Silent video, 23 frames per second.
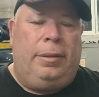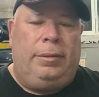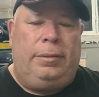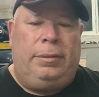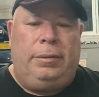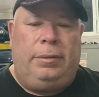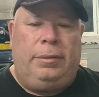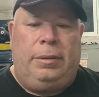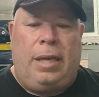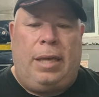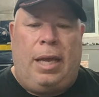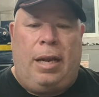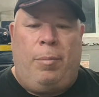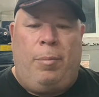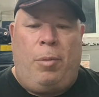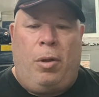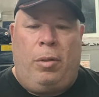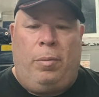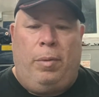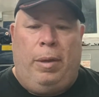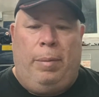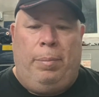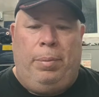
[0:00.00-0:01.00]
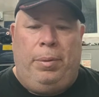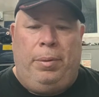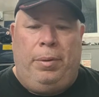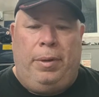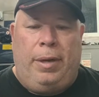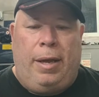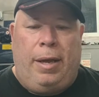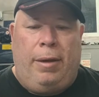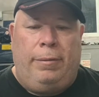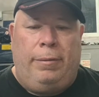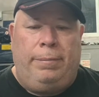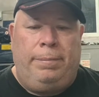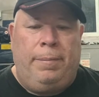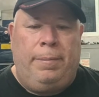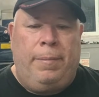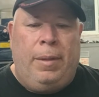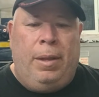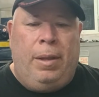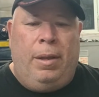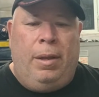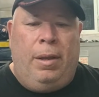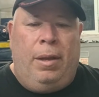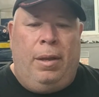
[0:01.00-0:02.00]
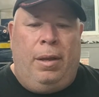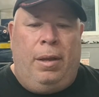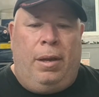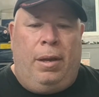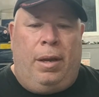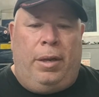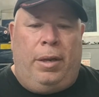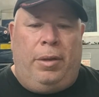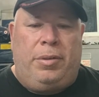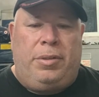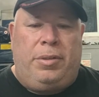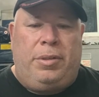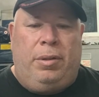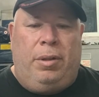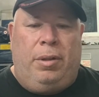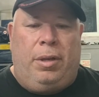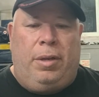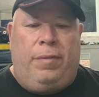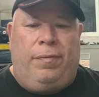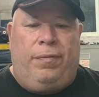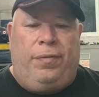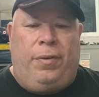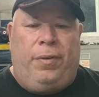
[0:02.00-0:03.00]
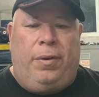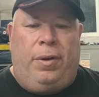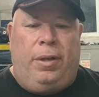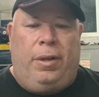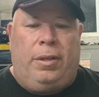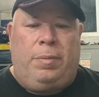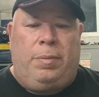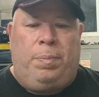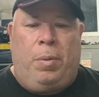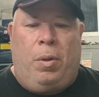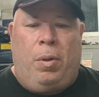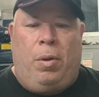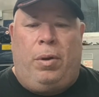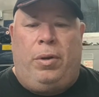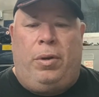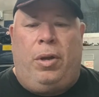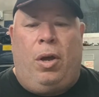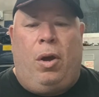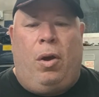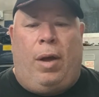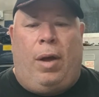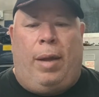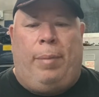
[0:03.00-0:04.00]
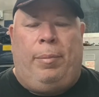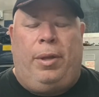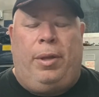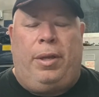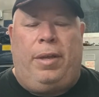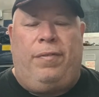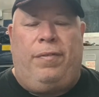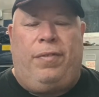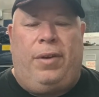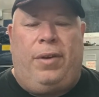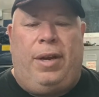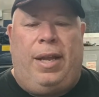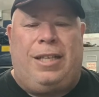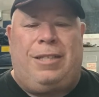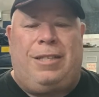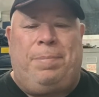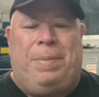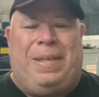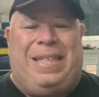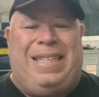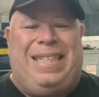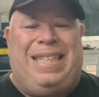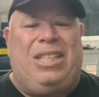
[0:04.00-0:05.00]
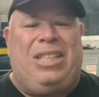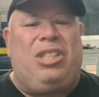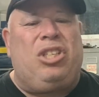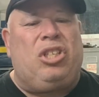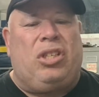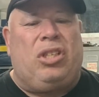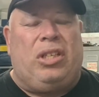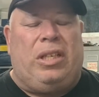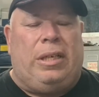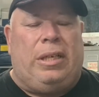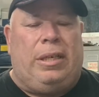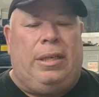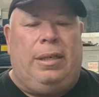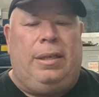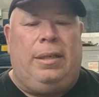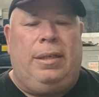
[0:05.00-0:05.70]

got him all the way booted out. Are you still looking for an Explorer? No, I'm looking for an Expedition.